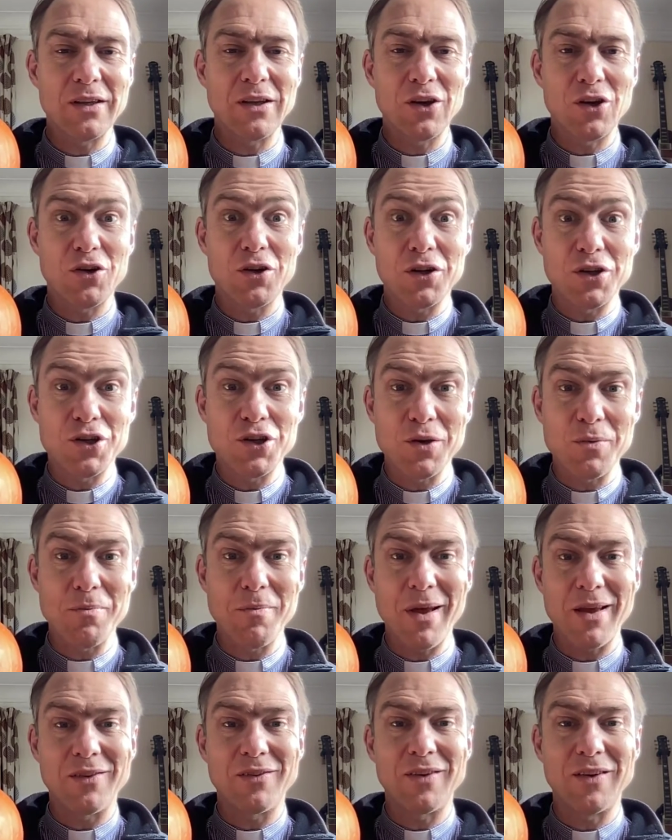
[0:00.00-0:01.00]
the Christian
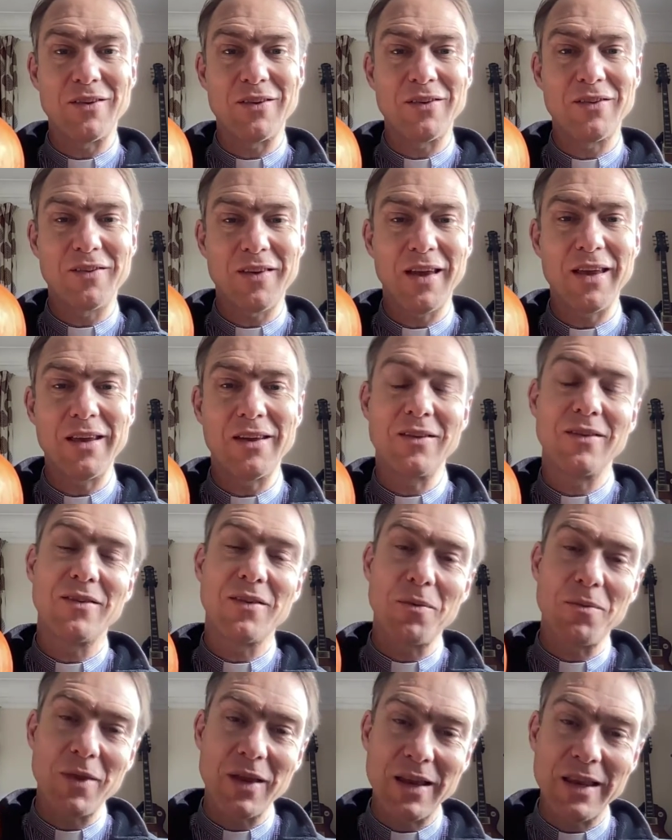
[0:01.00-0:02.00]
message has taken
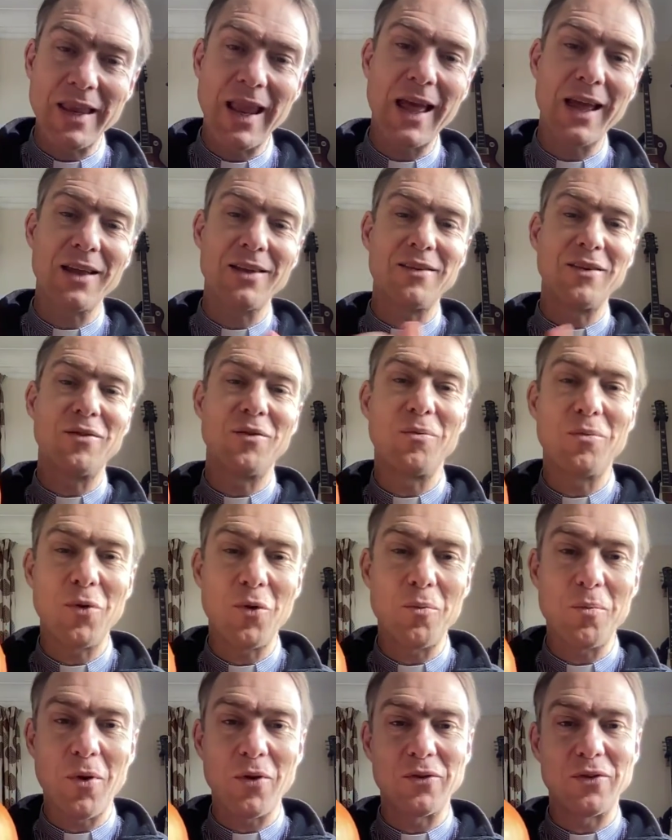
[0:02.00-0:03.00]
something negative and
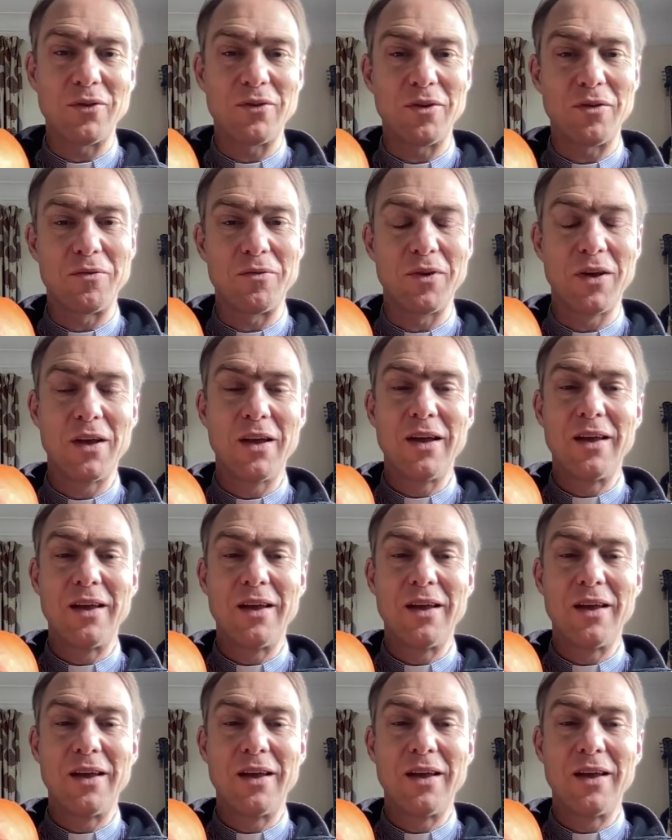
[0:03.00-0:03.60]
brought positive,